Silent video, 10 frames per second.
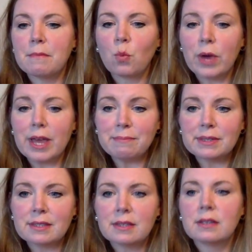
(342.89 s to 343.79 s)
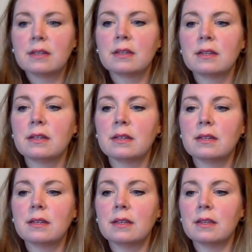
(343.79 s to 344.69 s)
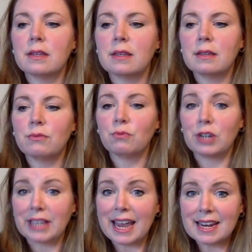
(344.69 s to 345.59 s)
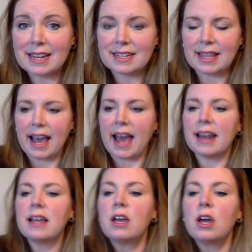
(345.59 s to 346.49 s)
Whips related to that,